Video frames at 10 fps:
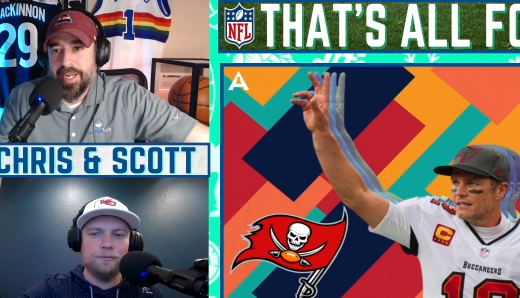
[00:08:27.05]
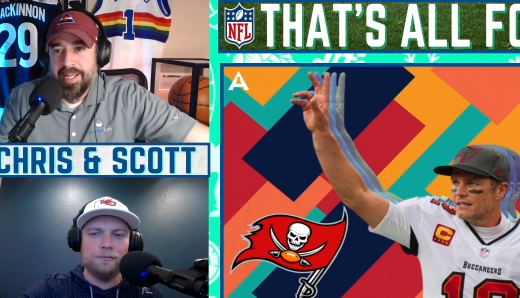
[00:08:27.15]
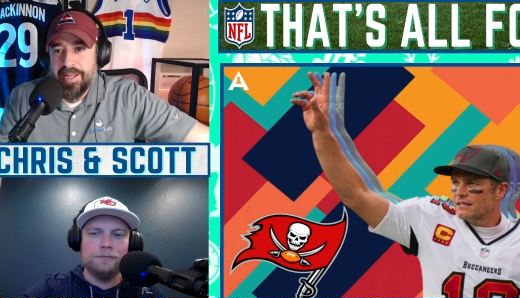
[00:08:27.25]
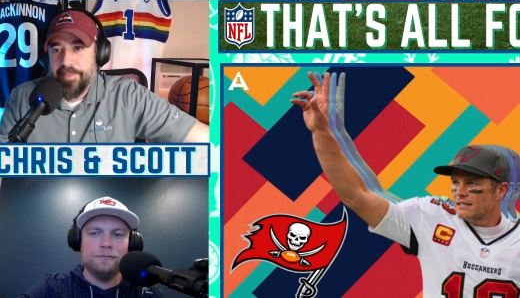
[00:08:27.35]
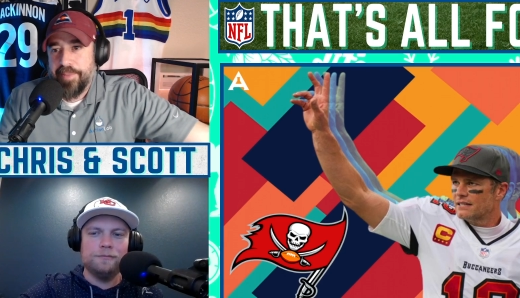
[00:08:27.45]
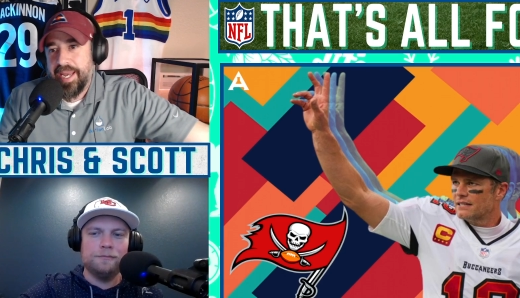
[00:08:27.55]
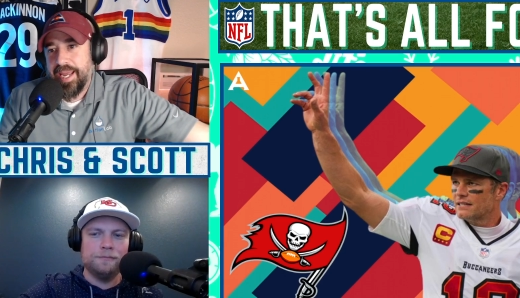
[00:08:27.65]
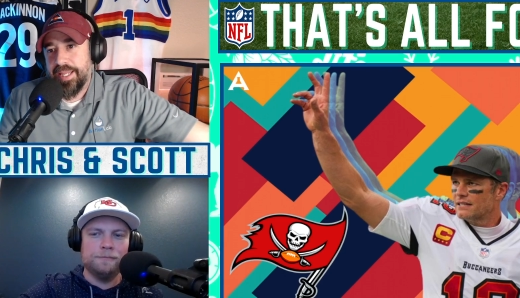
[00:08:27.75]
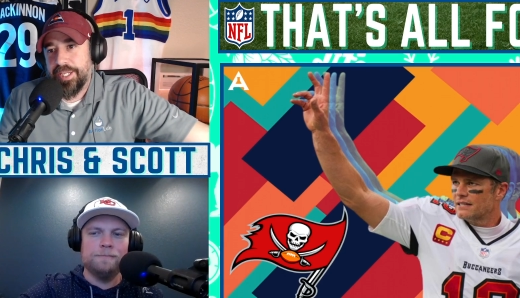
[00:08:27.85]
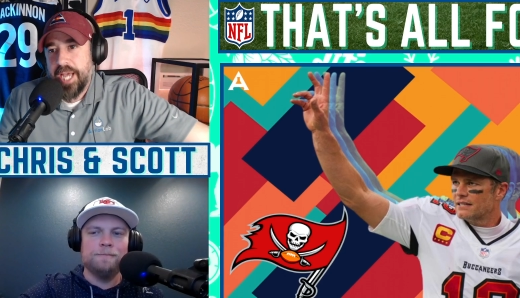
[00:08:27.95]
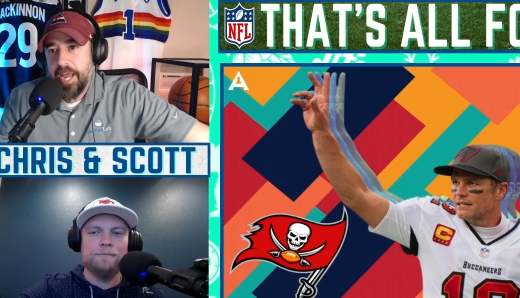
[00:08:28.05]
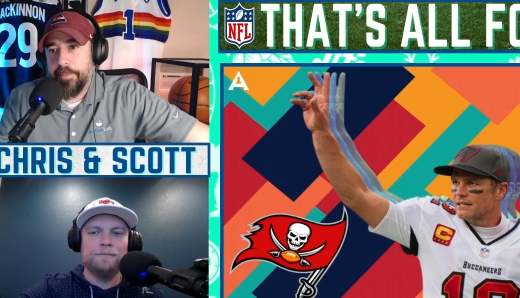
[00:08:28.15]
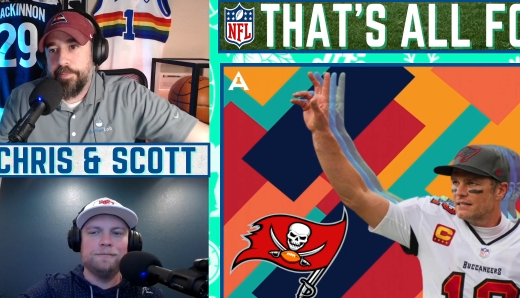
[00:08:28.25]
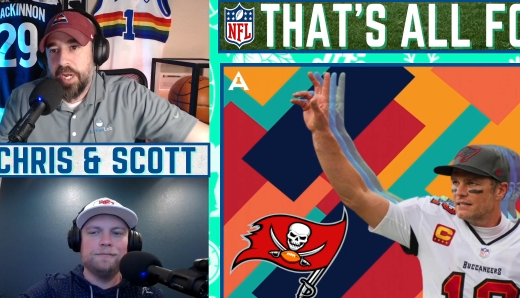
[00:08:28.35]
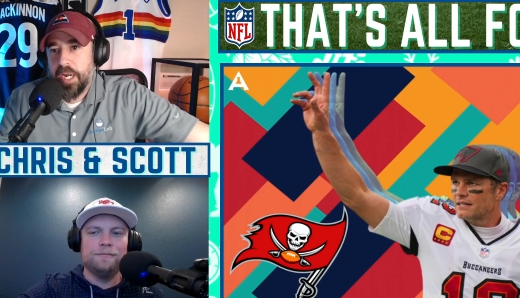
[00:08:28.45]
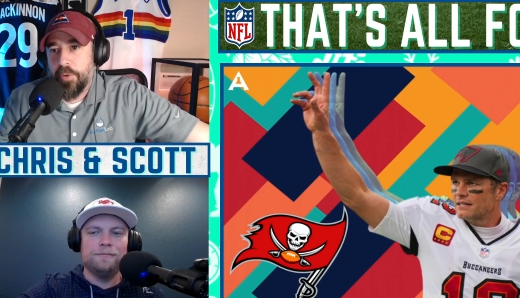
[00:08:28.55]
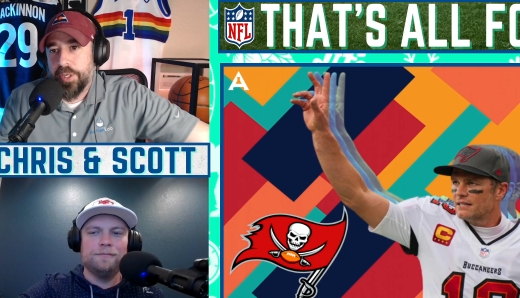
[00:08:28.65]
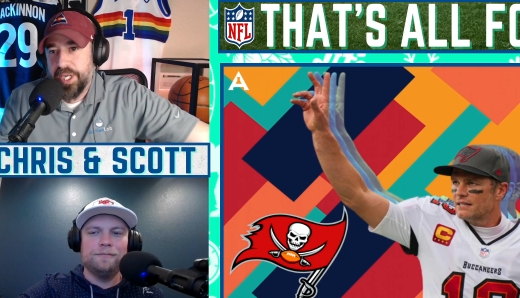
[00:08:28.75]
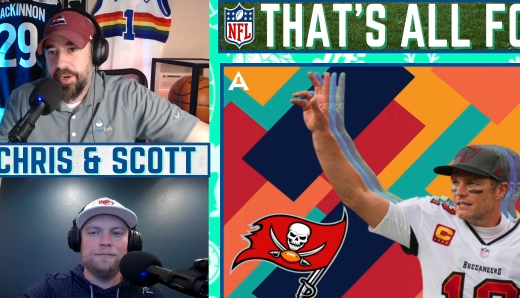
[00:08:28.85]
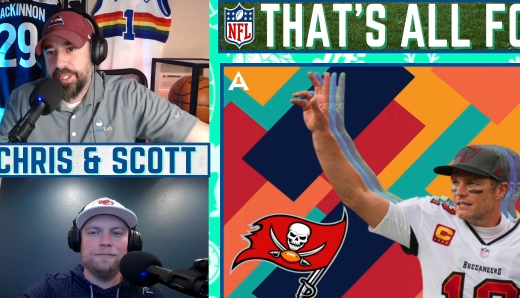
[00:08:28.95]
Speaker 1: Mayday in the chat. But on a more
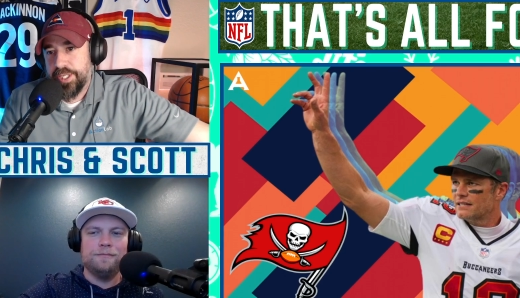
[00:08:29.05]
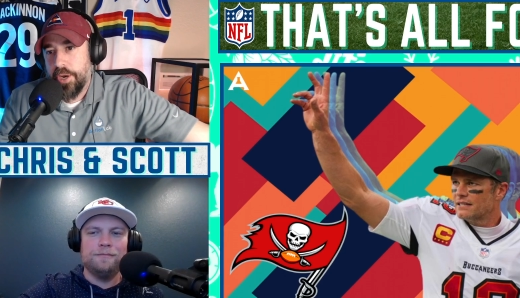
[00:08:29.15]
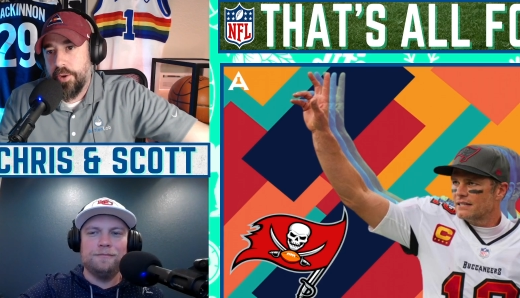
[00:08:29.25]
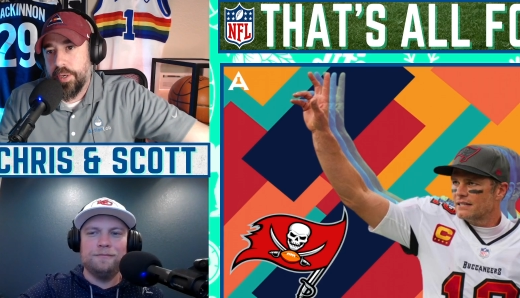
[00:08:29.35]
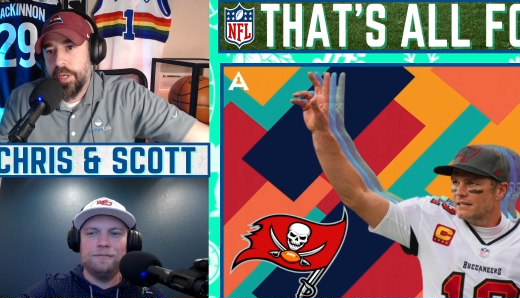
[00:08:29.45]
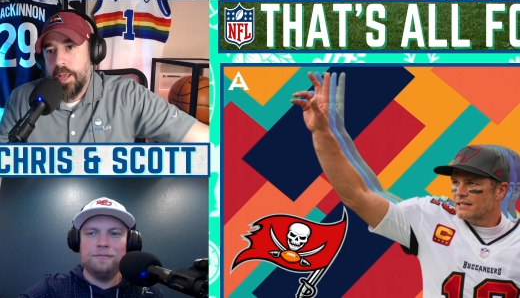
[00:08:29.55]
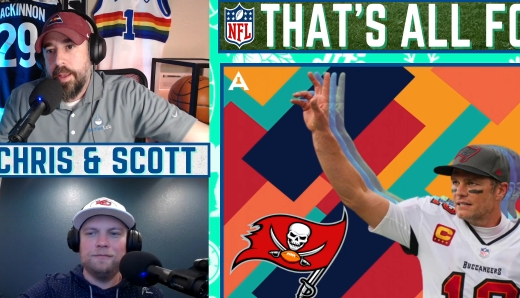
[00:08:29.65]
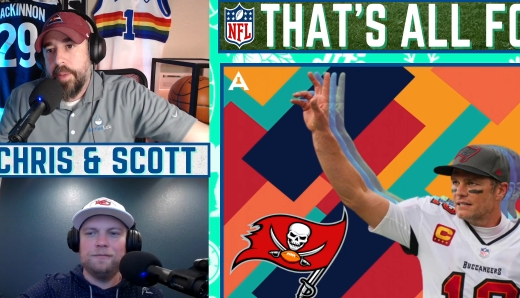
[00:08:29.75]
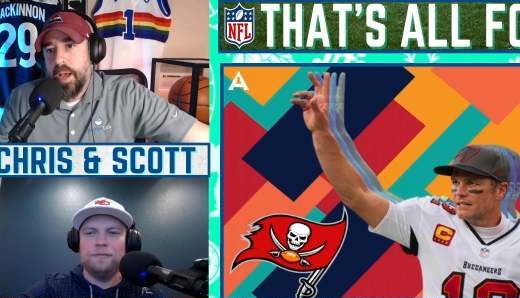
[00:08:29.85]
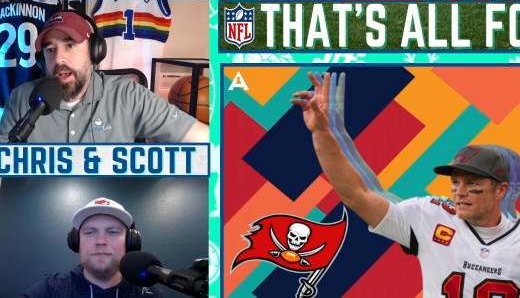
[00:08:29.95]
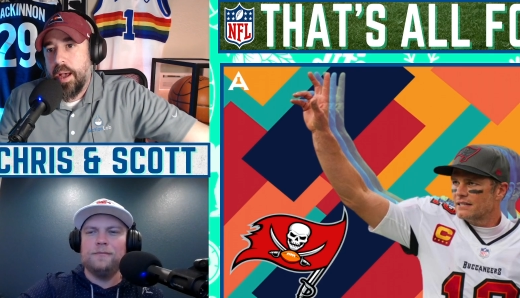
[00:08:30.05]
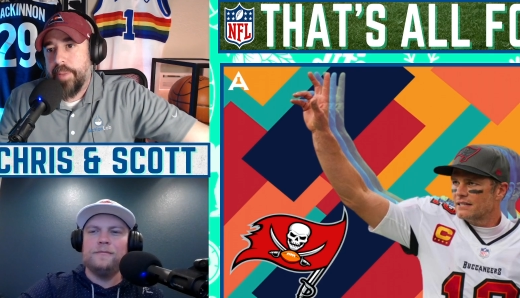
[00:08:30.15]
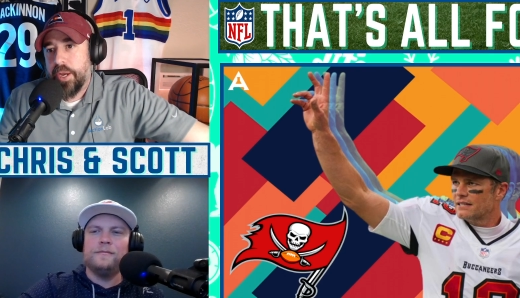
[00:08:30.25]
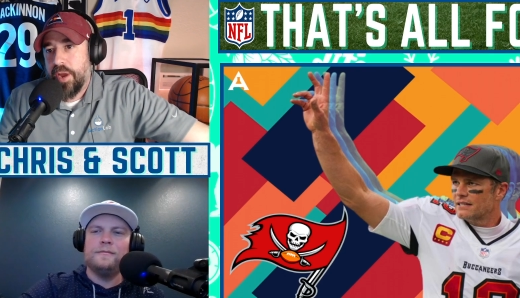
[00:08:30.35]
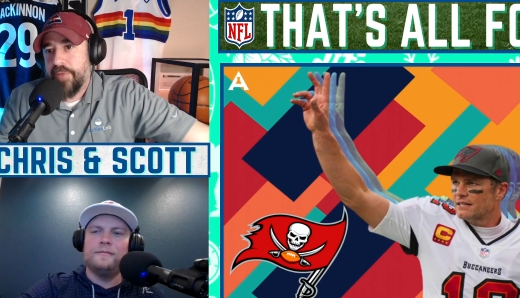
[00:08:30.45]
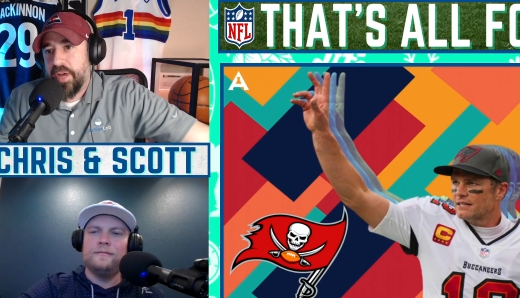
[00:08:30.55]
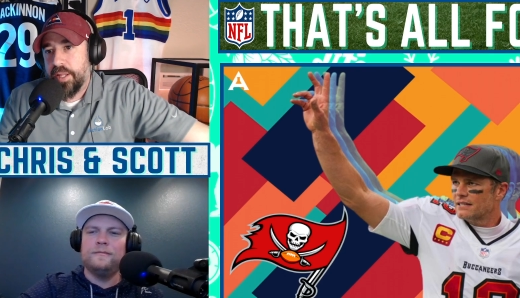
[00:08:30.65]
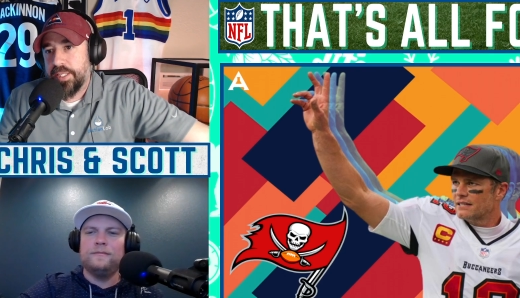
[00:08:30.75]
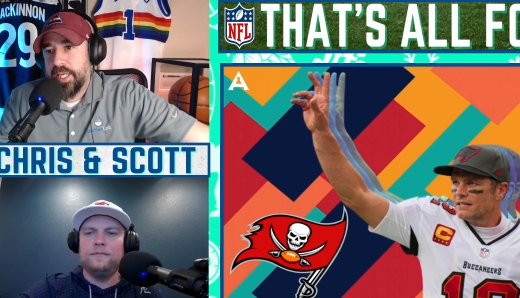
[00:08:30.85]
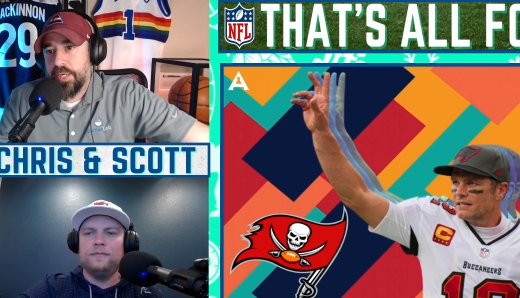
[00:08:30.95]
serious note, uh, my grandfather said
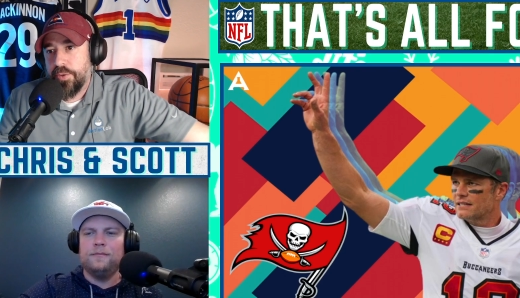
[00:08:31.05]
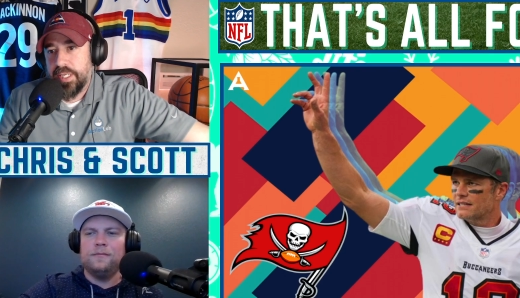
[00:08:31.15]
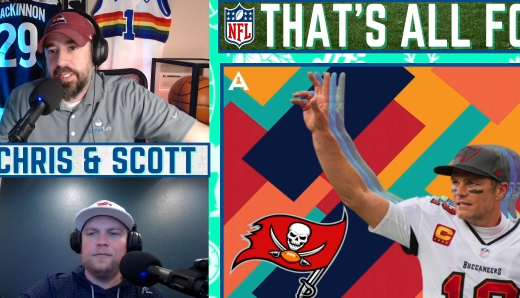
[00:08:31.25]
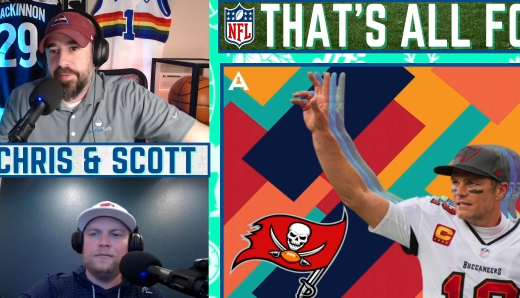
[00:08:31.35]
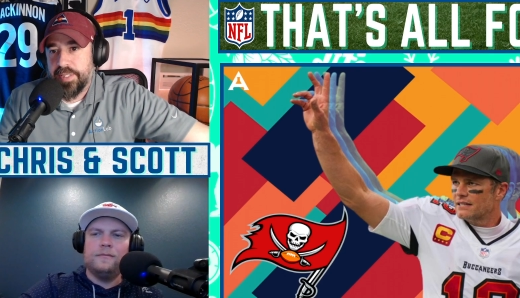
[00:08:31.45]
in 2017